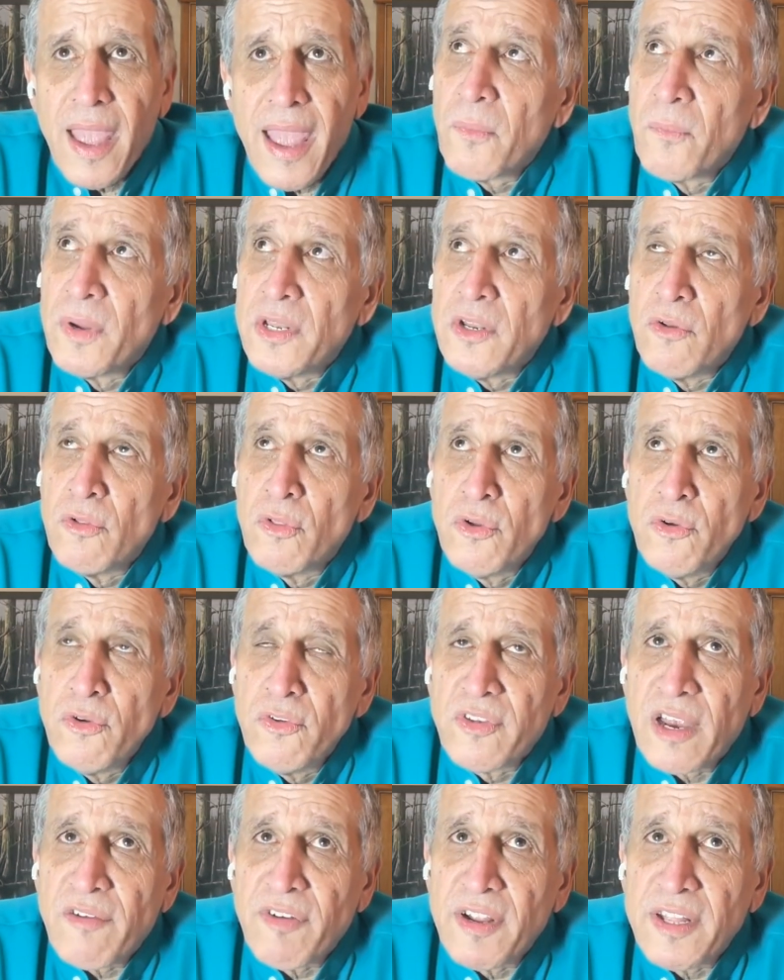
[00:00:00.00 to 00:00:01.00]
When you
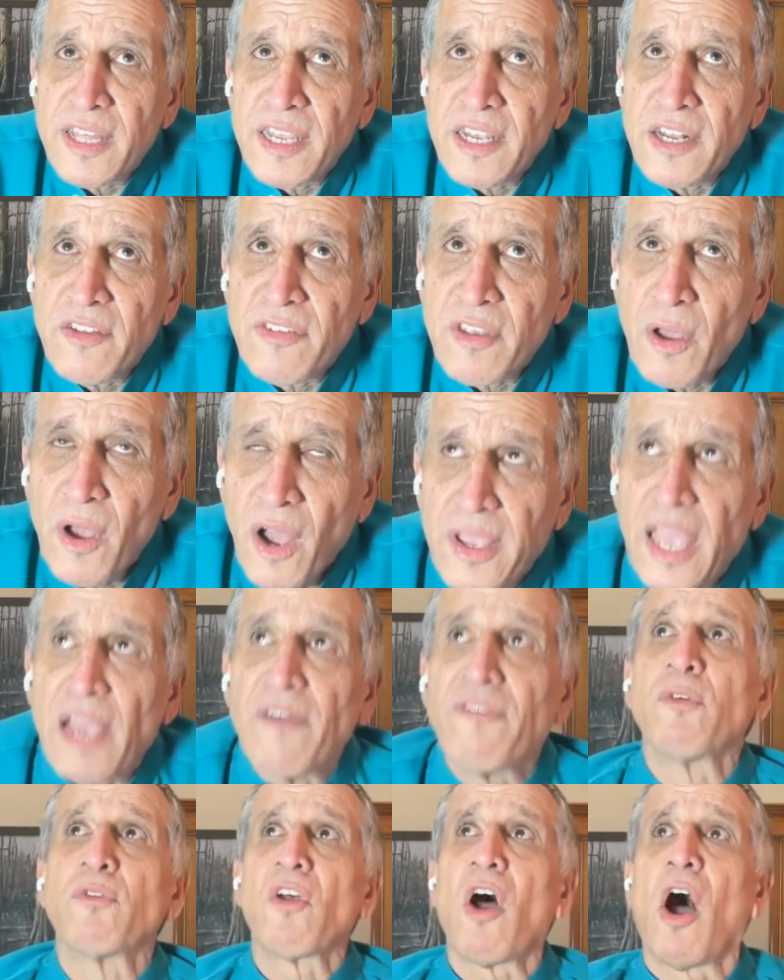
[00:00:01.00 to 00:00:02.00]
lose everything, you say, okay,
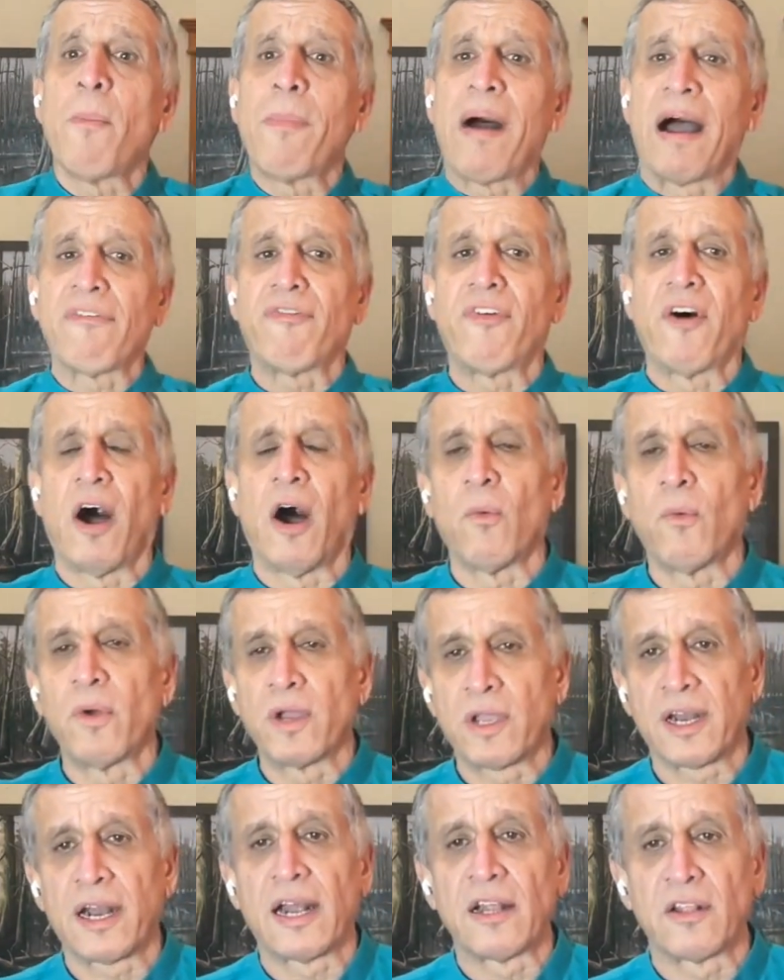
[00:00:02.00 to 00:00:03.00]
if it was all my fault,
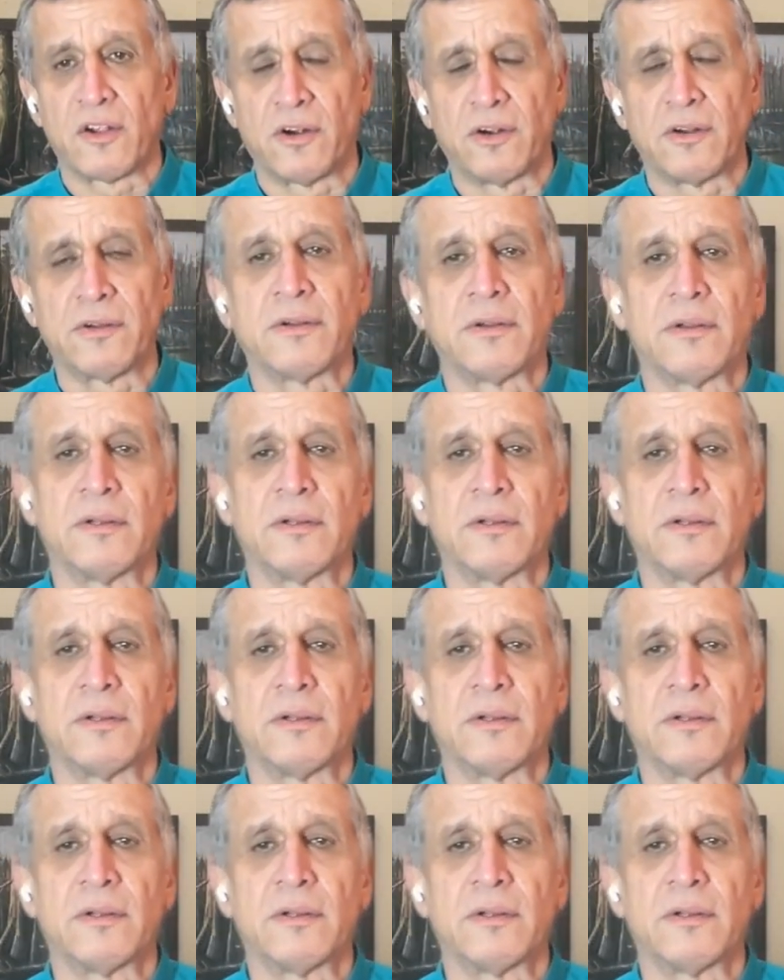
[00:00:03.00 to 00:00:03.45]
what could I learn?